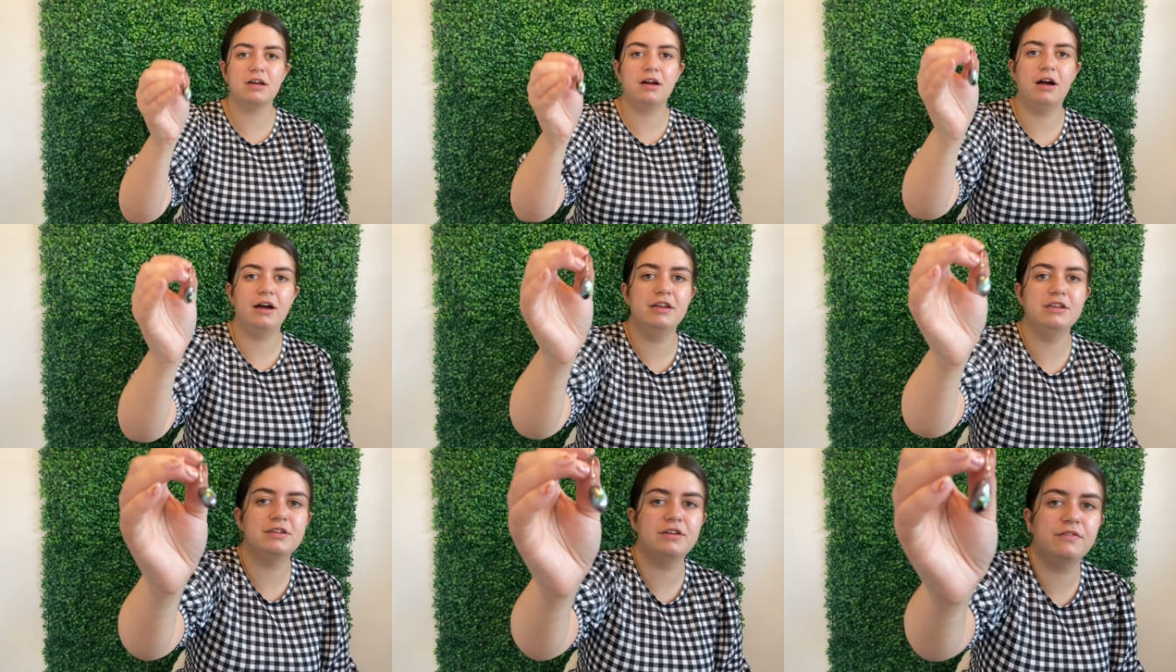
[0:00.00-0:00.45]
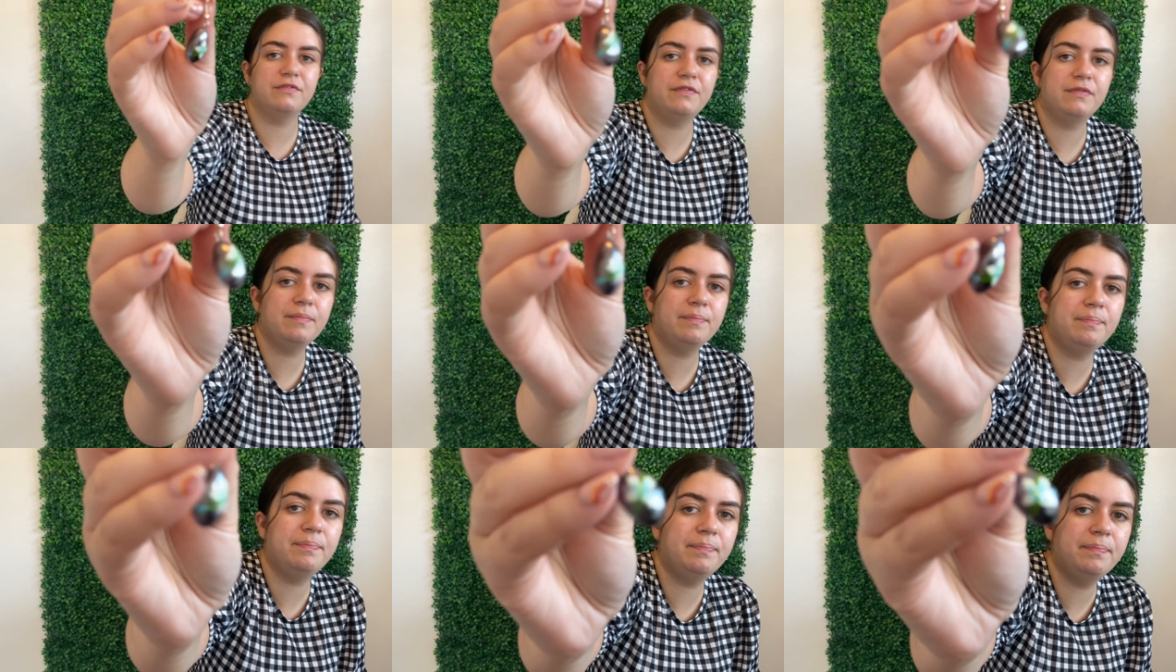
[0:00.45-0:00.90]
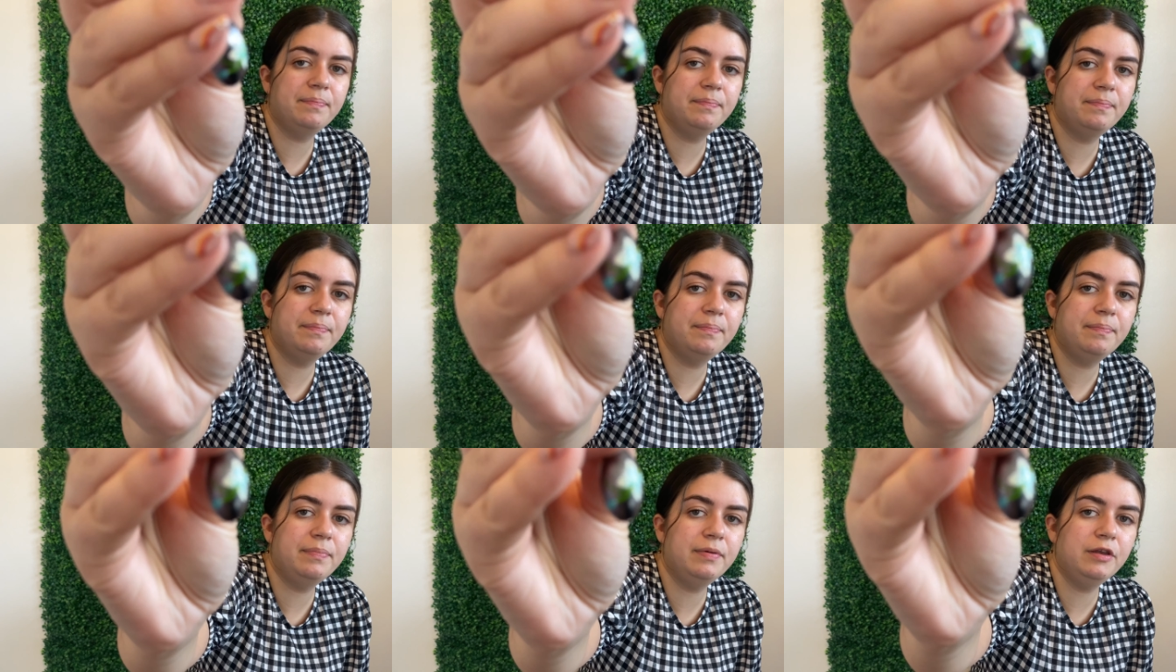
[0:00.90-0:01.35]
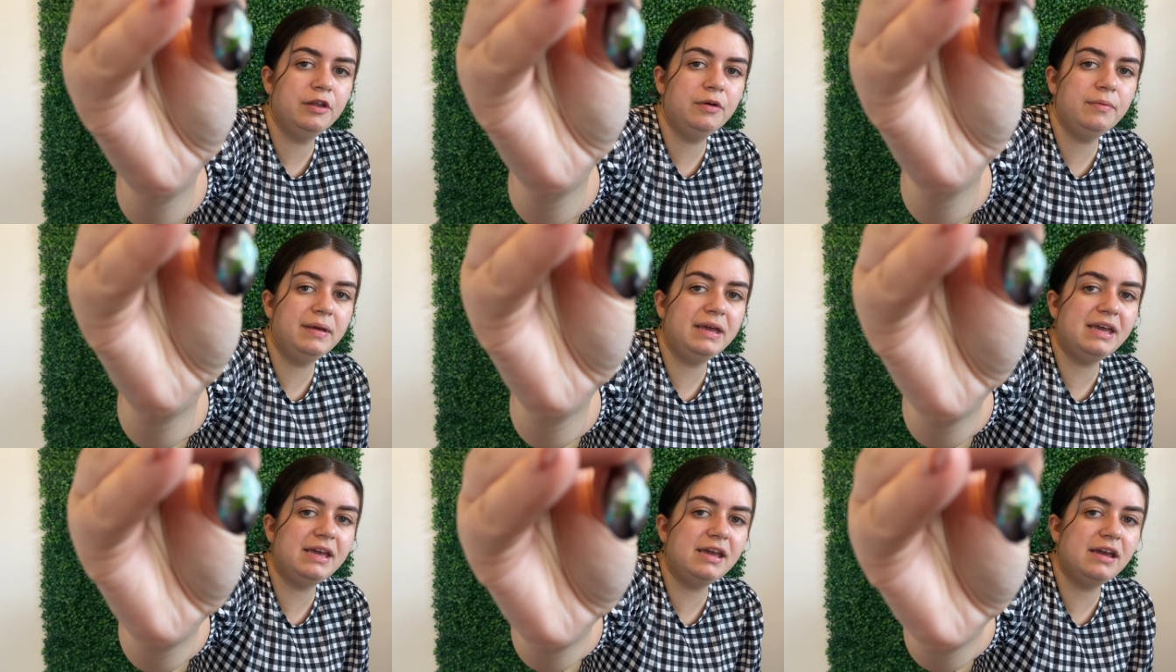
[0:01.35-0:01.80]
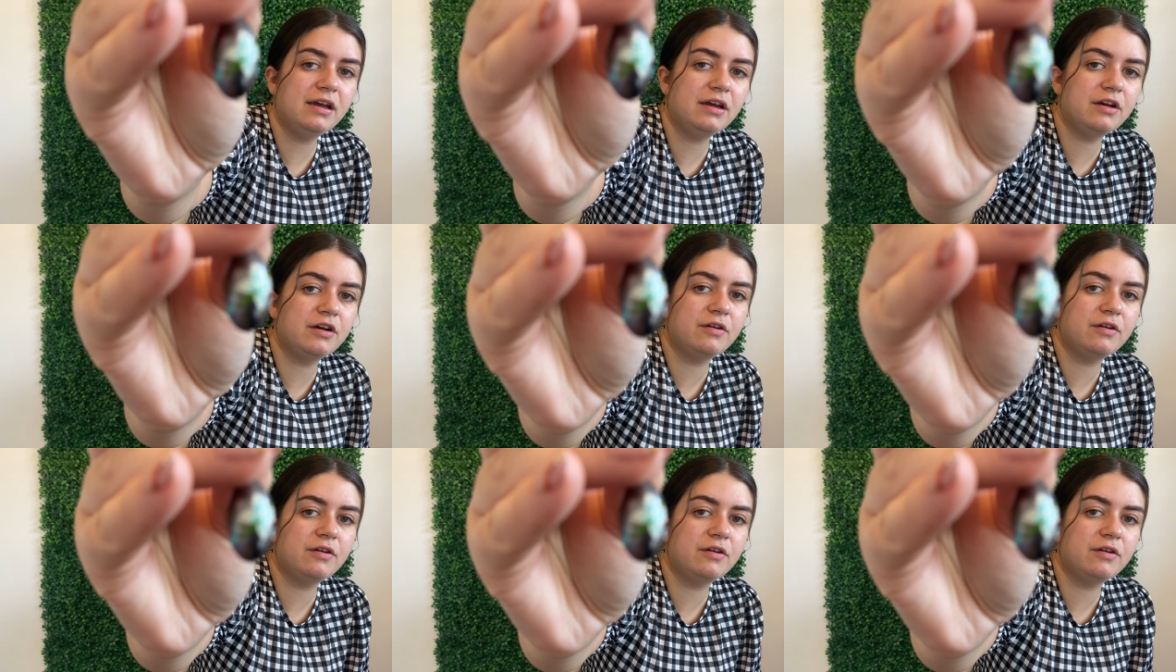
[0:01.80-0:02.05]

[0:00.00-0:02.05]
kind of bluey